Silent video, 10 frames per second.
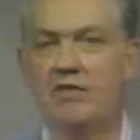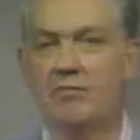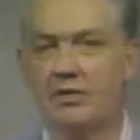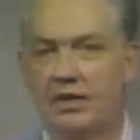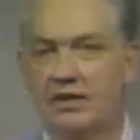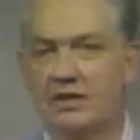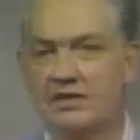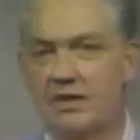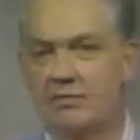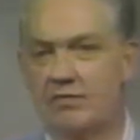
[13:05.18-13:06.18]
of political
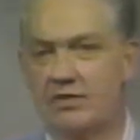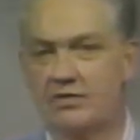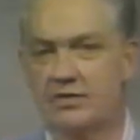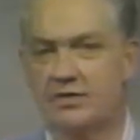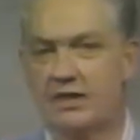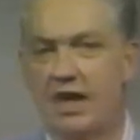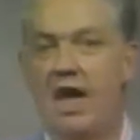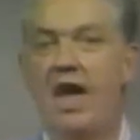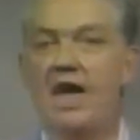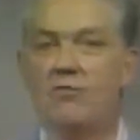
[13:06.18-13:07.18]
subdivisions,
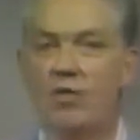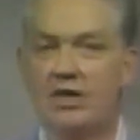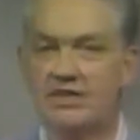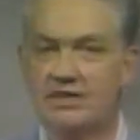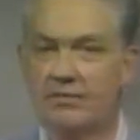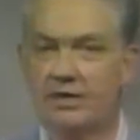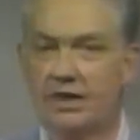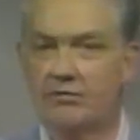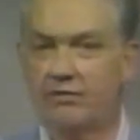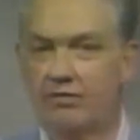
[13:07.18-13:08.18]
and what is
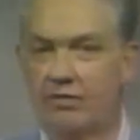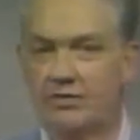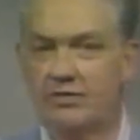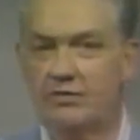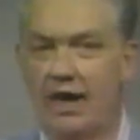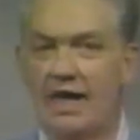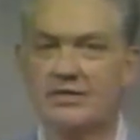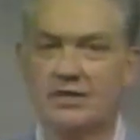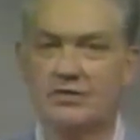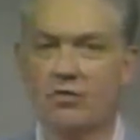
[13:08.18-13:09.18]
typically referred to as
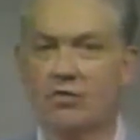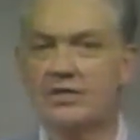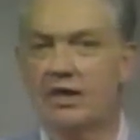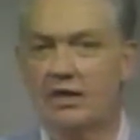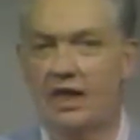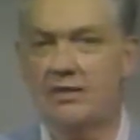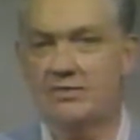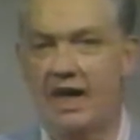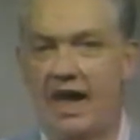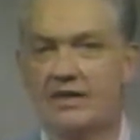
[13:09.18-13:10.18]
the Tort Claims
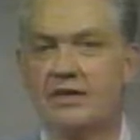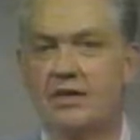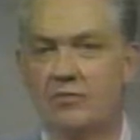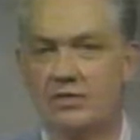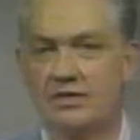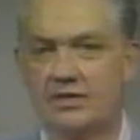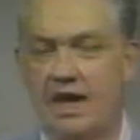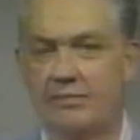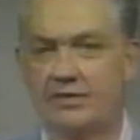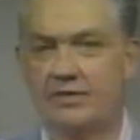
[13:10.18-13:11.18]
Act was
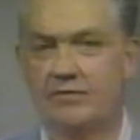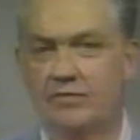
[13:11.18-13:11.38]
adopted.